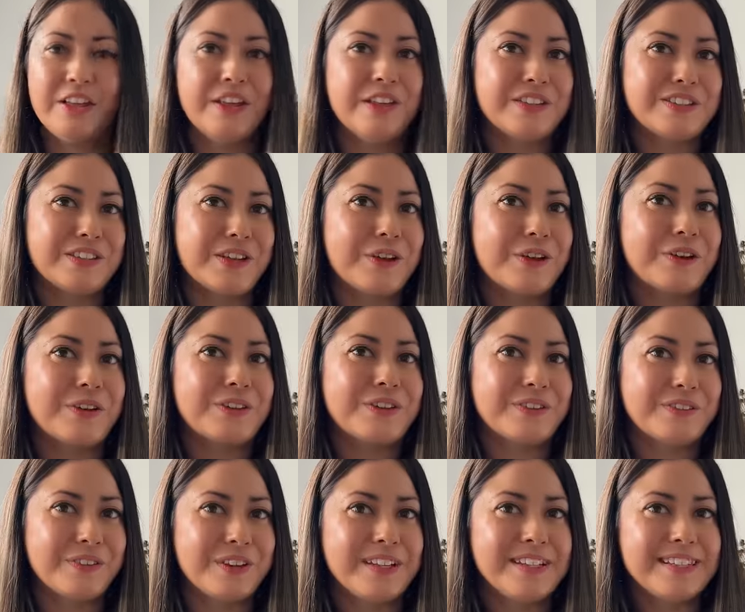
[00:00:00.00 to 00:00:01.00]
So the
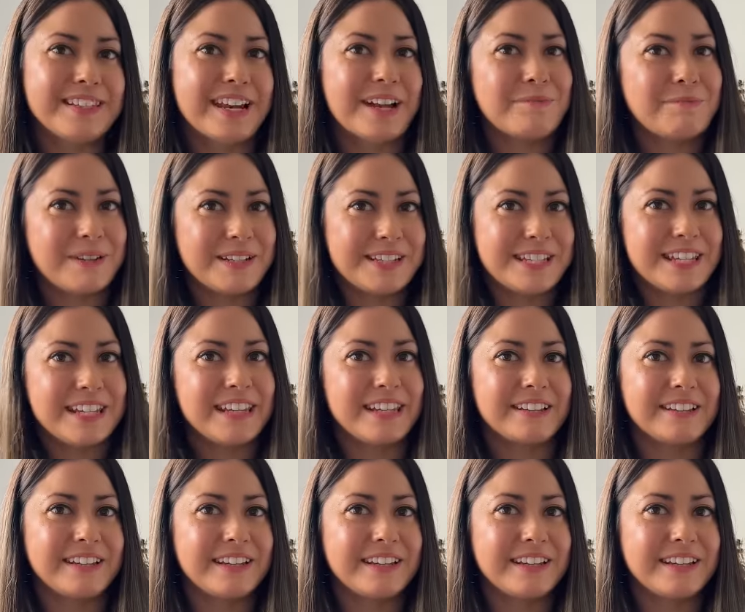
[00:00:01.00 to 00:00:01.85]
reason I'm particularly